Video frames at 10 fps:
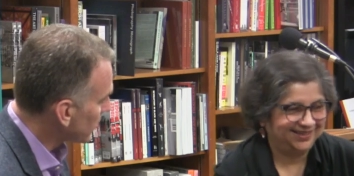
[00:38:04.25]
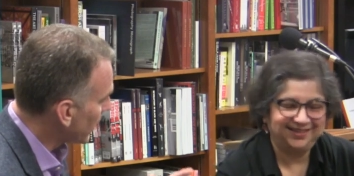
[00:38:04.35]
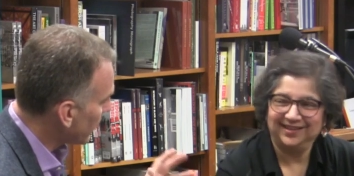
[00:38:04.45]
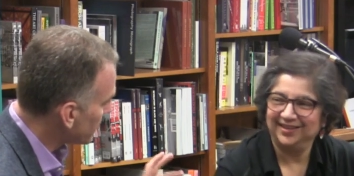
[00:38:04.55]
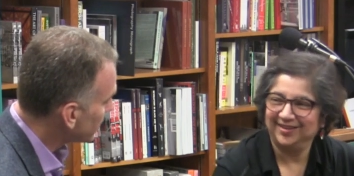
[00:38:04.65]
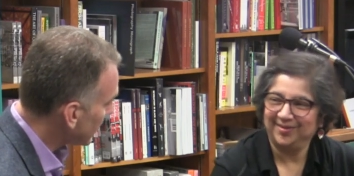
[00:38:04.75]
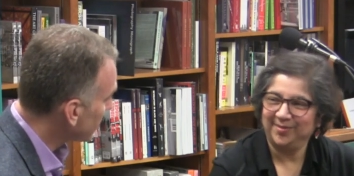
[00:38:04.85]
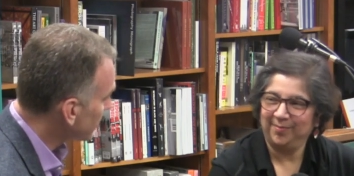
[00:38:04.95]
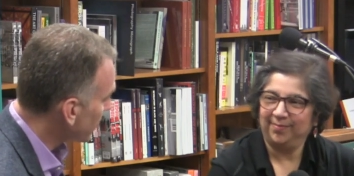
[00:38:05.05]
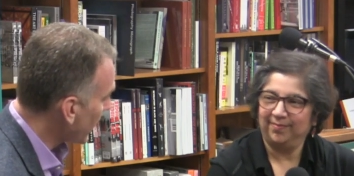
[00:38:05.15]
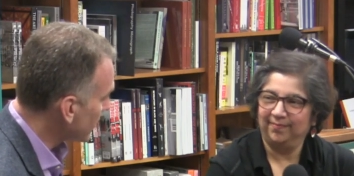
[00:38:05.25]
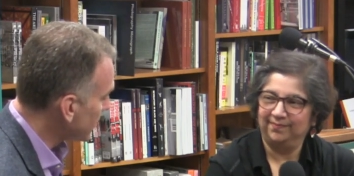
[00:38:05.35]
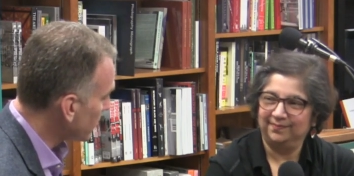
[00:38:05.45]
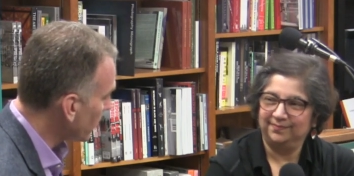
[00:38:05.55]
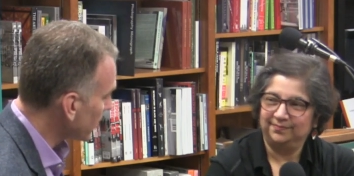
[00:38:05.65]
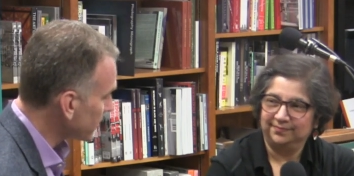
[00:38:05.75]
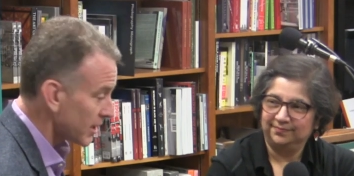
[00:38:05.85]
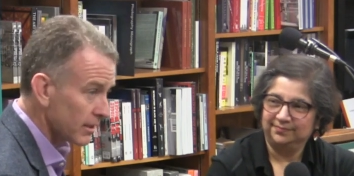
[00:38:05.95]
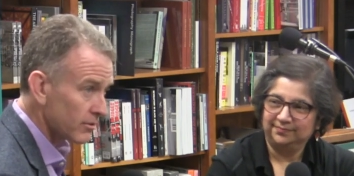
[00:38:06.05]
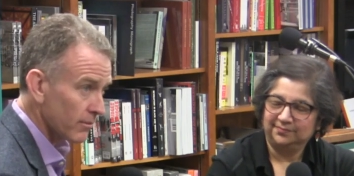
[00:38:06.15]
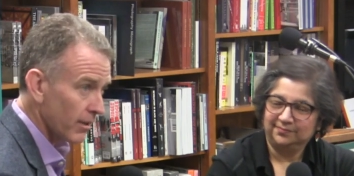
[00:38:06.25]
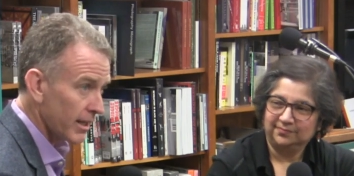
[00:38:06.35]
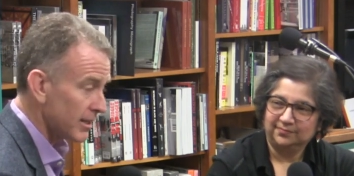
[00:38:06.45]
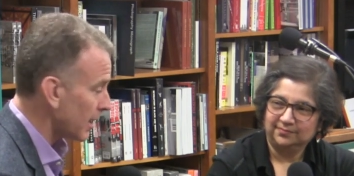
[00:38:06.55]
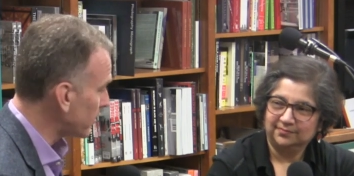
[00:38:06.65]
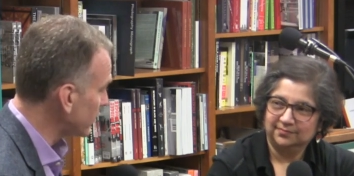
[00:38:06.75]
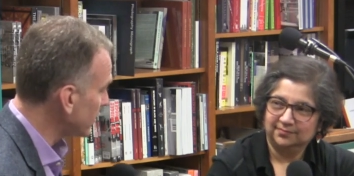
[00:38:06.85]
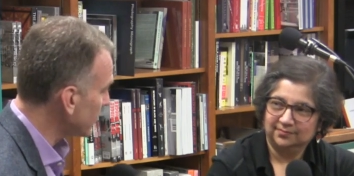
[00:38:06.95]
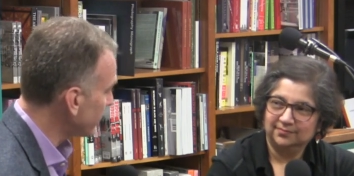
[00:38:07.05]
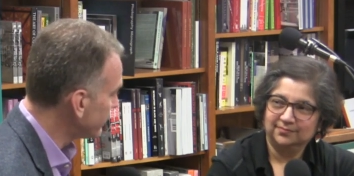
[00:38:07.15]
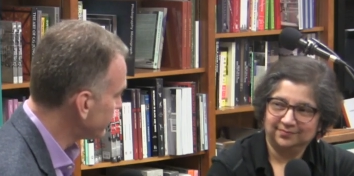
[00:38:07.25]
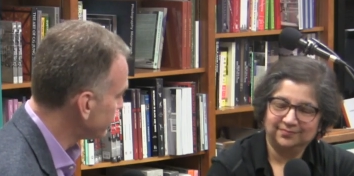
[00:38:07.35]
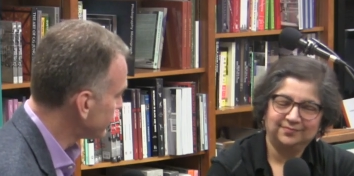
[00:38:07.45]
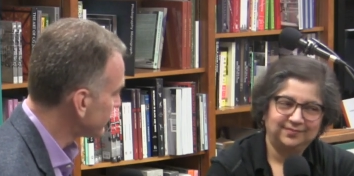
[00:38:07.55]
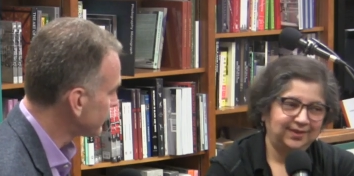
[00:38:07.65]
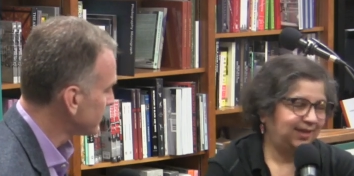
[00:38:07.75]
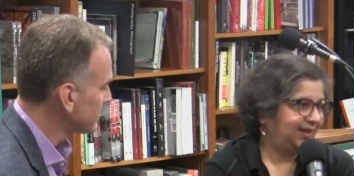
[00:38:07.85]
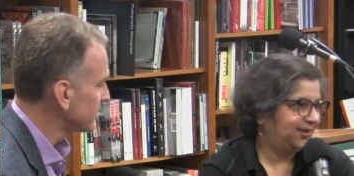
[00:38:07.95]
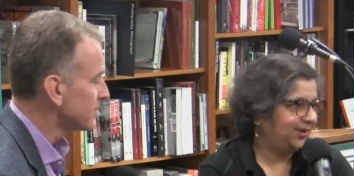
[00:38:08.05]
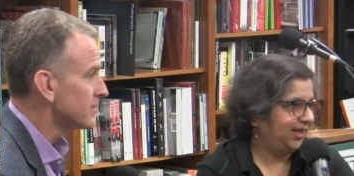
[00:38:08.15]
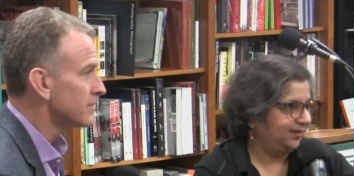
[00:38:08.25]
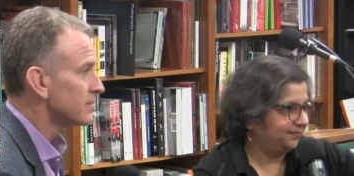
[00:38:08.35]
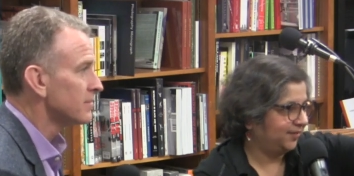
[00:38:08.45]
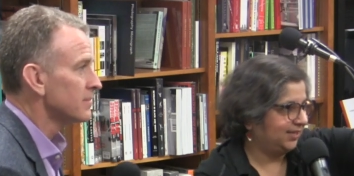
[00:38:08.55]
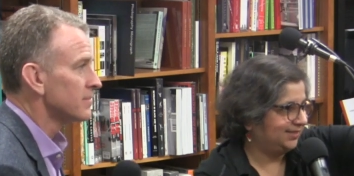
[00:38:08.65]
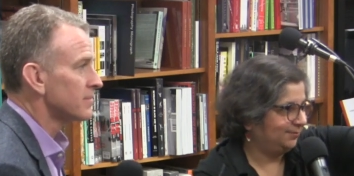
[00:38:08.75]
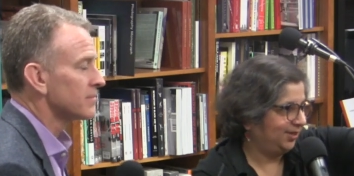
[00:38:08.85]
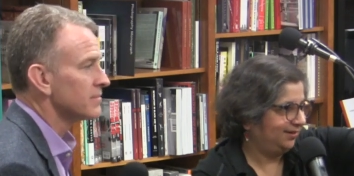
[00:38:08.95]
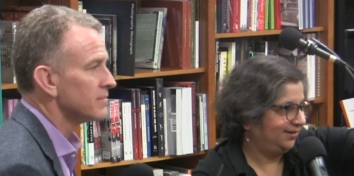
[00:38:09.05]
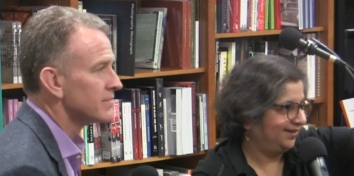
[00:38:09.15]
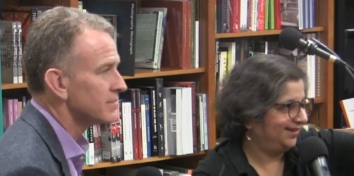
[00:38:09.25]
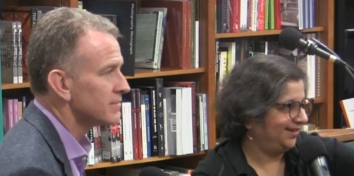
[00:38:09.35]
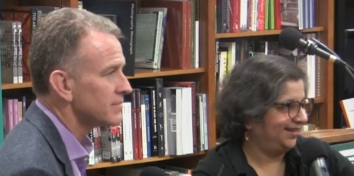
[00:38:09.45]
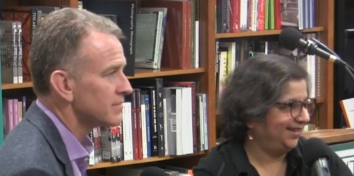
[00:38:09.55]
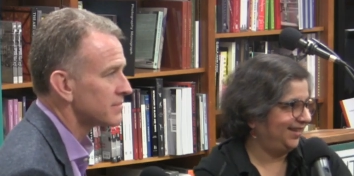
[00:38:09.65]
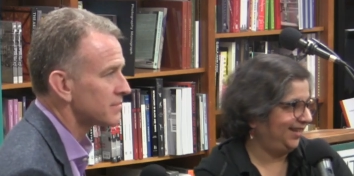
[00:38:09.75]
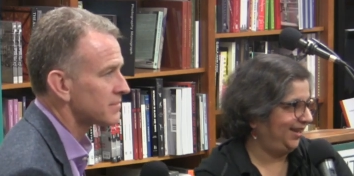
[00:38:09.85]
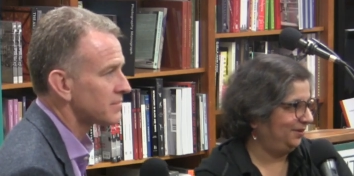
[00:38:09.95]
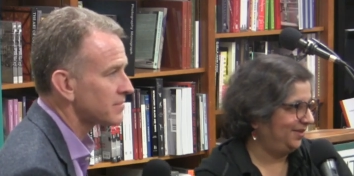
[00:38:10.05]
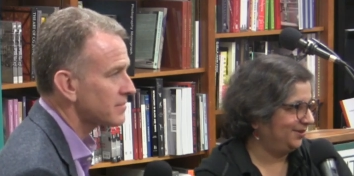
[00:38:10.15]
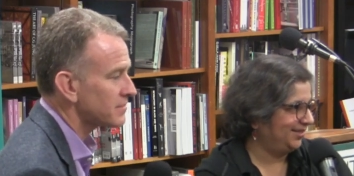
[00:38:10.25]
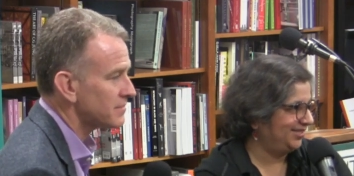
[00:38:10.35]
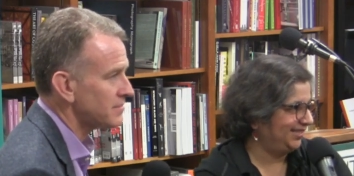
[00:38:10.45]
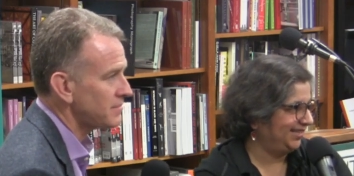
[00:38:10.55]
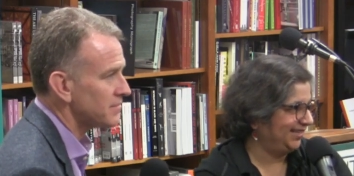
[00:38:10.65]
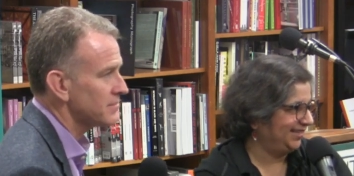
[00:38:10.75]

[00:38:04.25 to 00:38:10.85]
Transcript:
Speaker 1: around, the same strategy worked against divided opposition.
Speaker 2: Okay, got someone here with a question.